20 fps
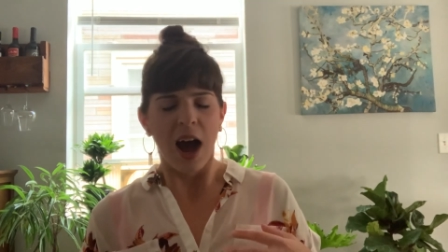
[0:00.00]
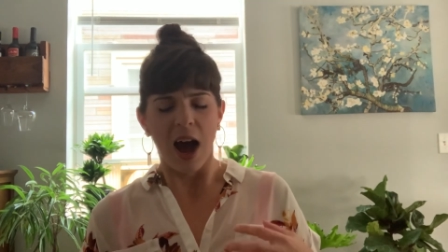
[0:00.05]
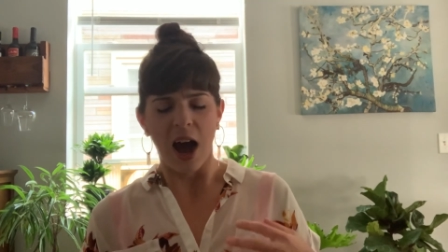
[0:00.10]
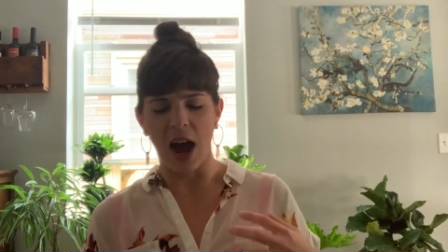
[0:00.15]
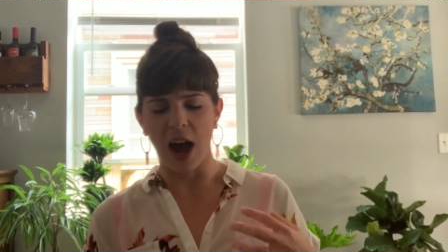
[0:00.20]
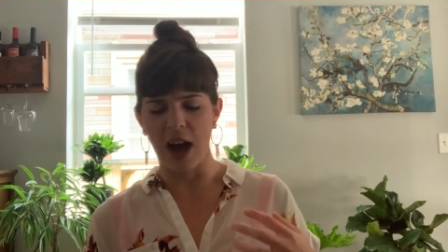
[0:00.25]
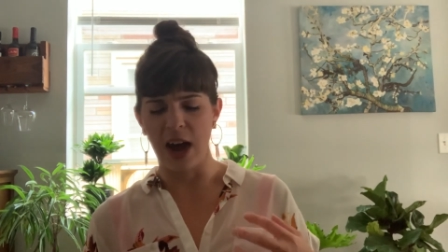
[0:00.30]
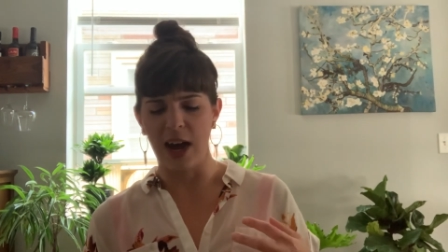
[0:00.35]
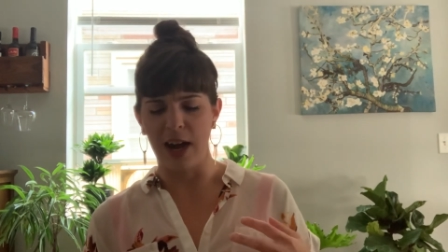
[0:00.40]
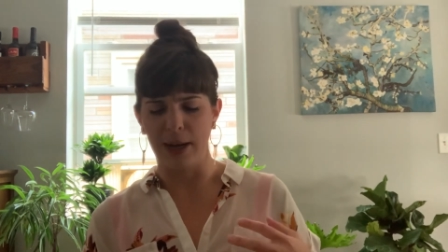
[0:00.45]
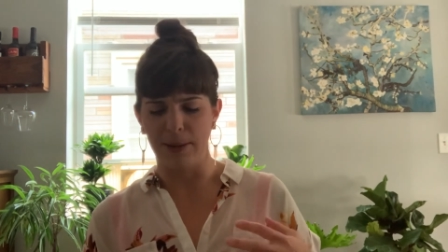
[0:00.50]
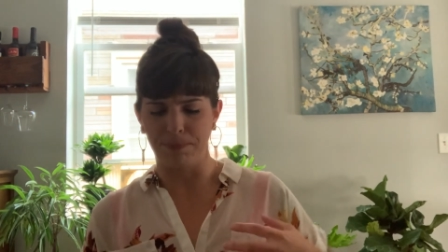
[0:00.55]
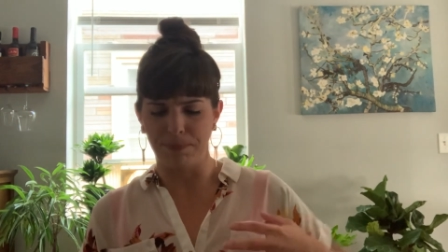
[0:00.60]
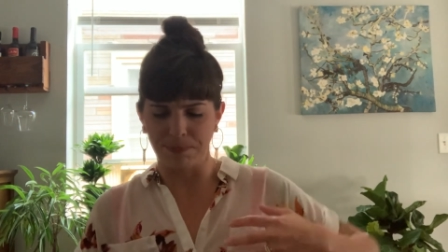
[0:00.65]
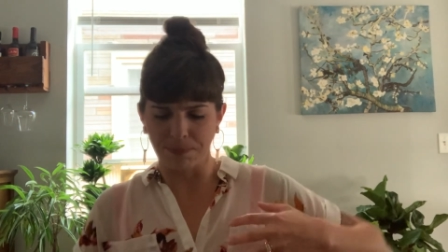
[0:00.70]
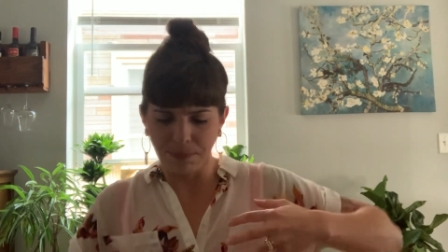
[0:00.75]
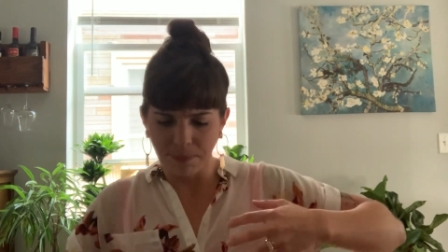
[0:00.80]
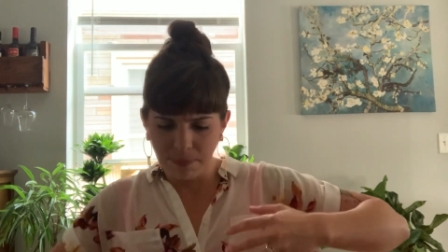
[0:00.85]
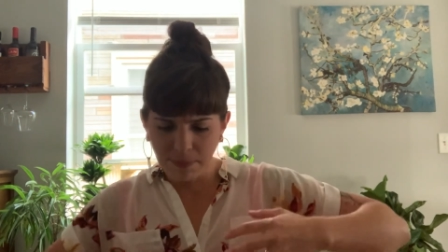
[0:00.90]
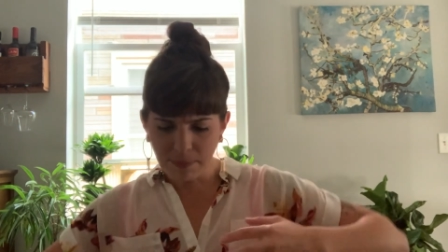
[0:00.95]

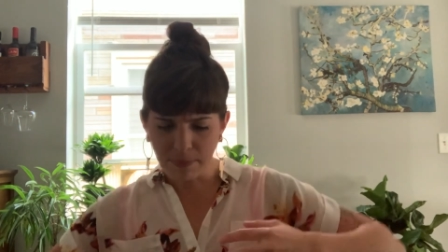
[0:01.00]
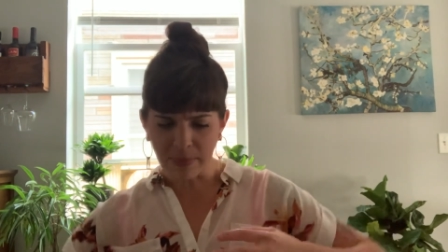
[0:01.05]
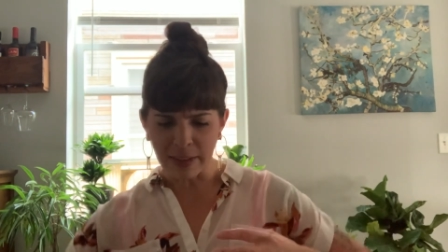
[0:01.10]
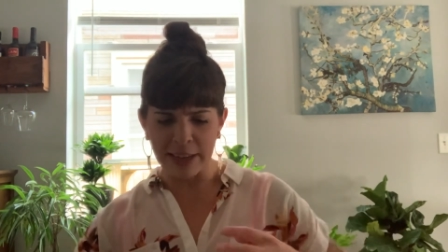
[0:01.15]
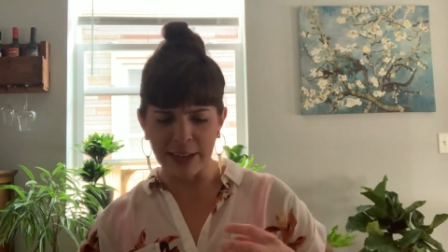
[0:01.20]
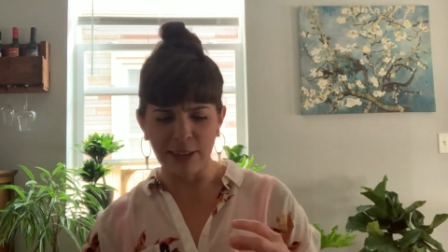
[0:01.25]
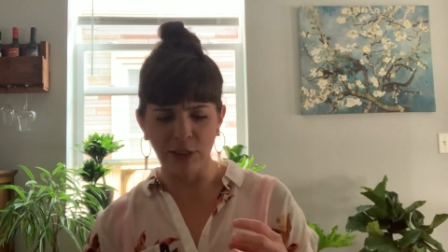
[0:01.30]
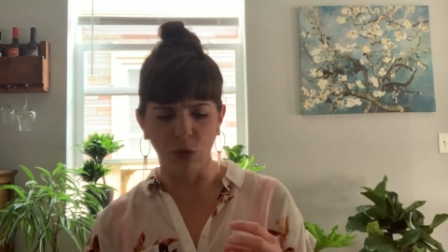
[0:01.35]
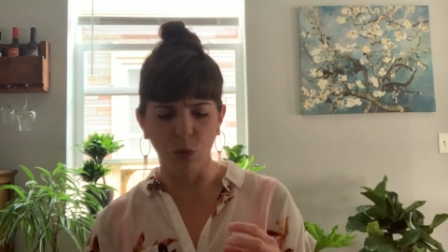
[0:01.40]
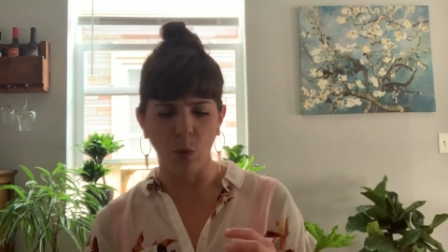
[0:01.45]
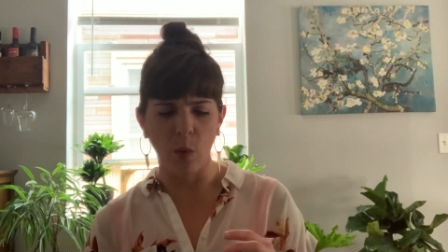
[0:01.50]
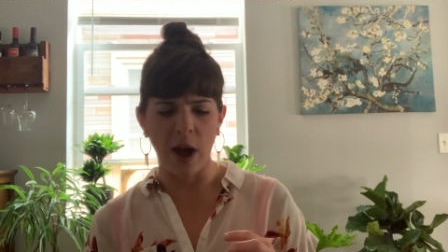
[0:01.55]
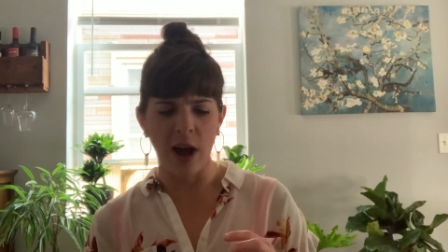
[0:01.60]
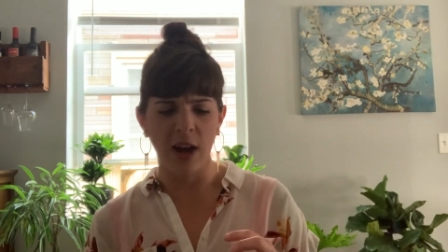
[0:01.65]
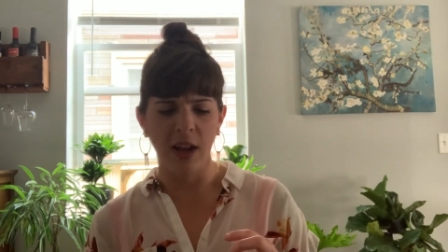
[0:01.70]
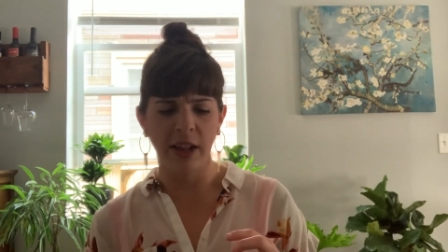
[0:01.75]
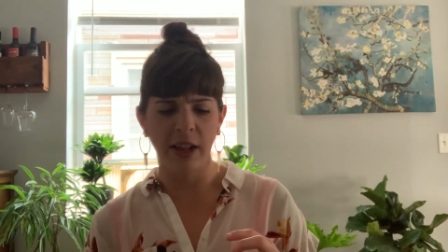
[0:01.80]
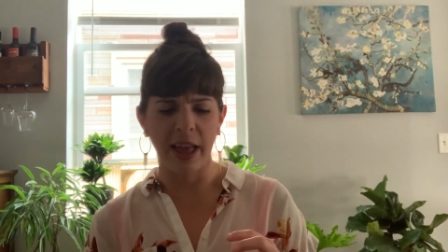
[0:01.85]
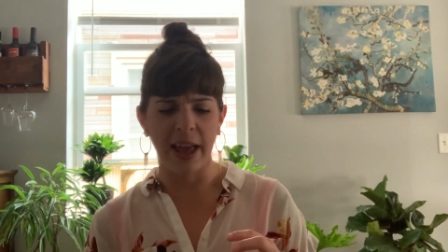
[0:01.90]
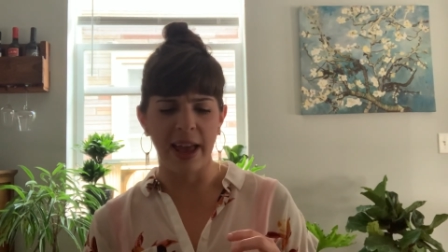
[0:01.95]
as
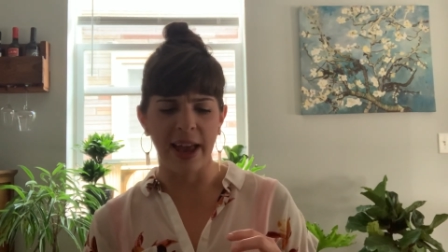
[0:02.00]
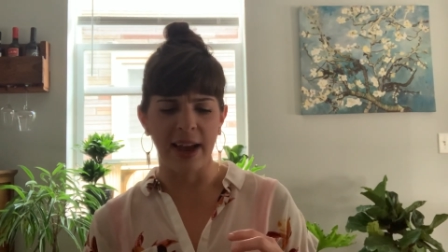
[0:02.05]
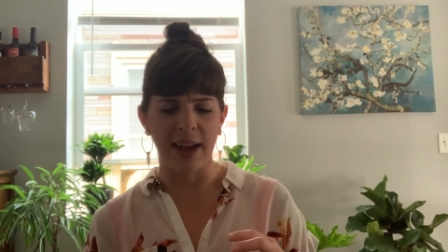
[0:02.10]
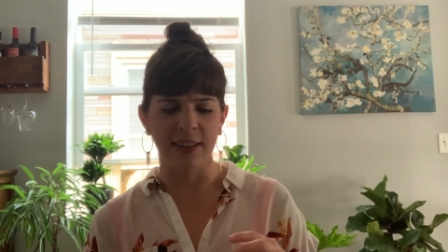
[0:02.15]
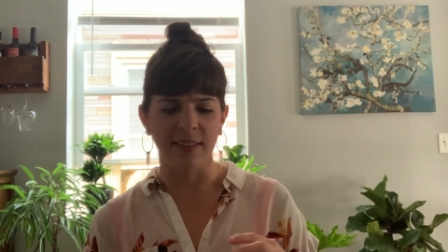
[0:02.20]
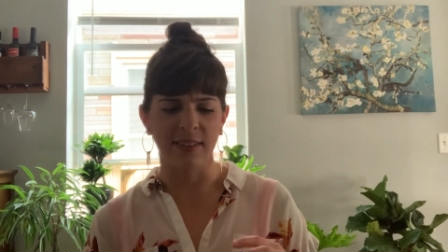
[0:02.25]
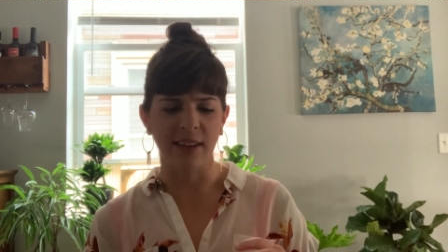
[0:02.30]
well as